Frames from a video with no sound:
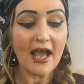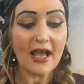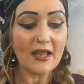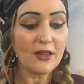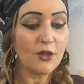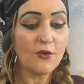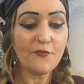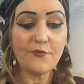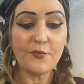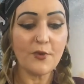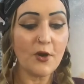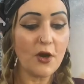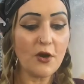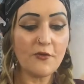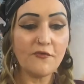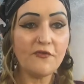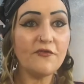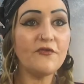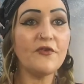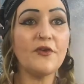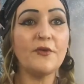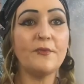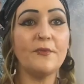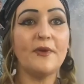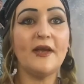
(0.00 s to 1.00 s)
I love both
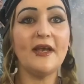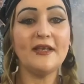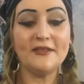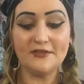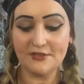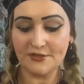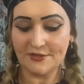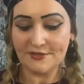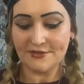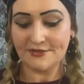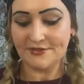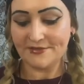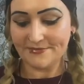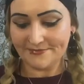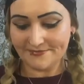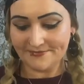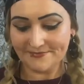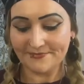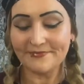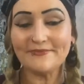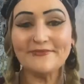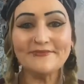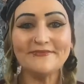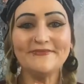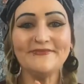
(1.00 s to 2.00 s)
of them. I just...
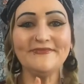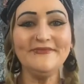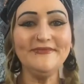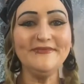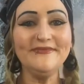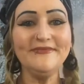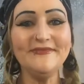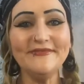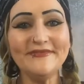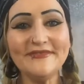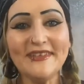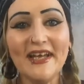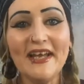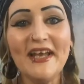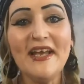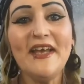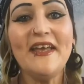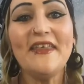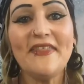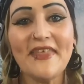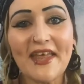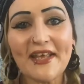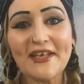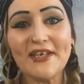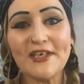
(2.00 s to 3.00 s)

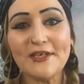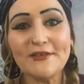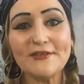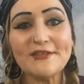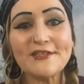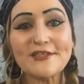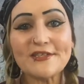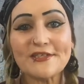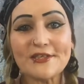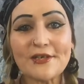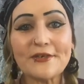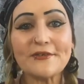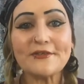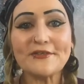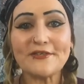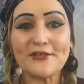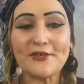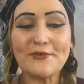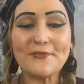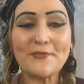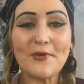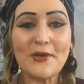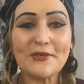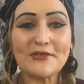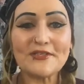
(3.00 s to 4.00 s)
Thank you so
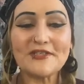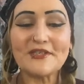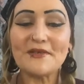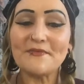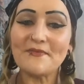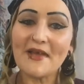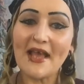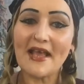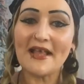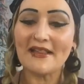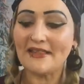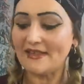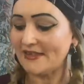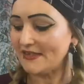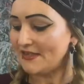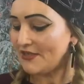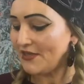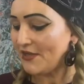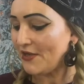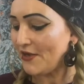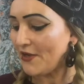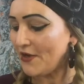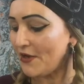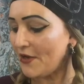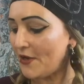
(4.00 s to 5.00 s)
much to Metal
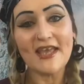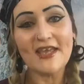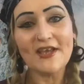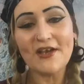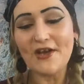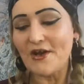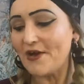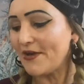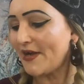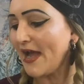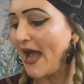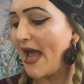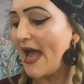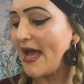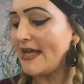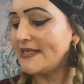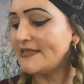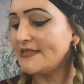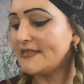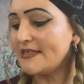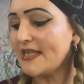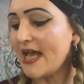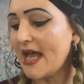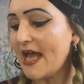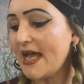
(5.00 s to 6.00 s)
Liqueur. There you go,
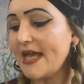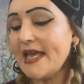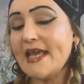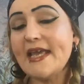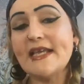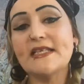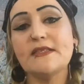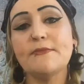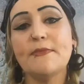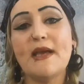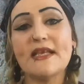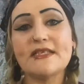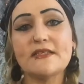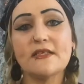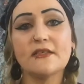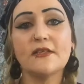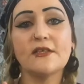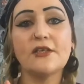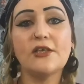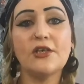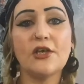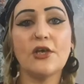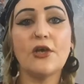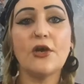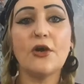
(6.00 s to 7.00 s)
guys. That is Metal
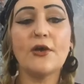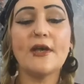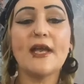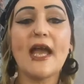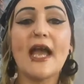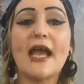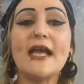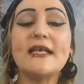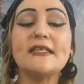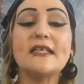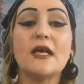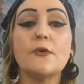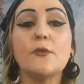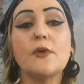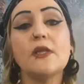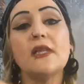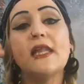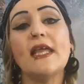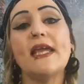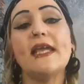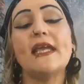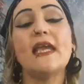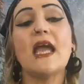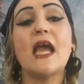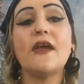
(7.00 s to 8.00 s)
Liqueur. Guys, I will
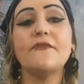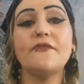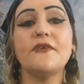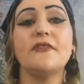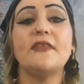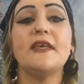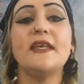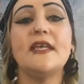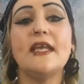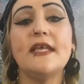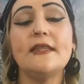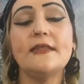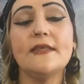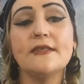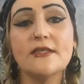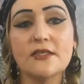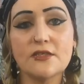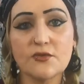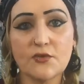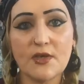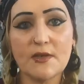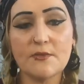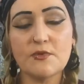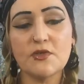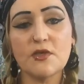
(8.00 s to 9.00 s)
link everything in the
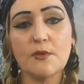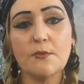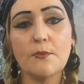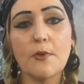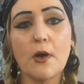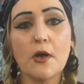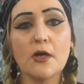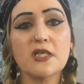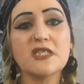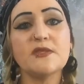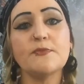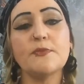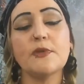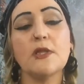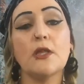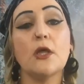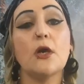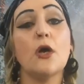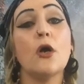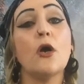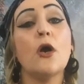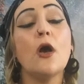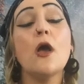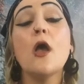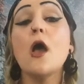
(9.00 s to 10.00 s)
description box
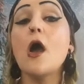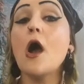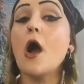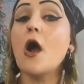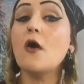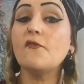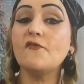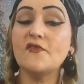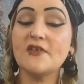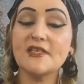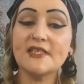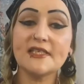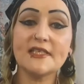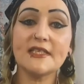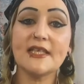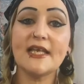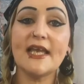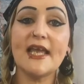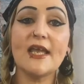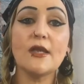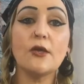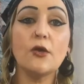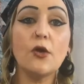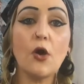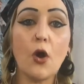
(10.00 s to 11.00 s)
below.
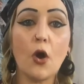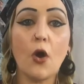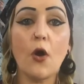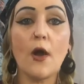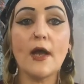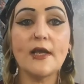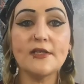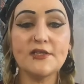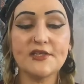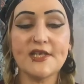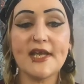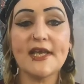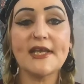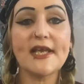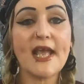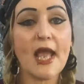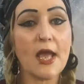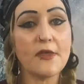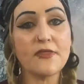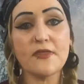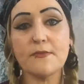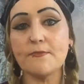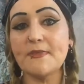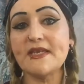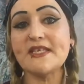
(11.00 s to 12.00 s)
Obviously, go and check
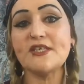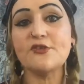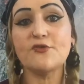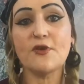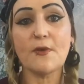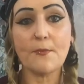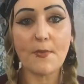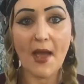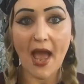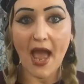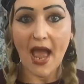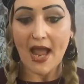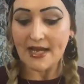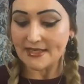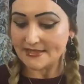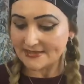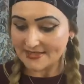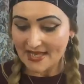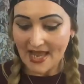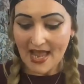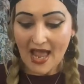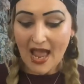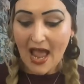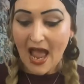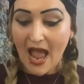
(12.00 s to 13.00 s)
out the mystery packs.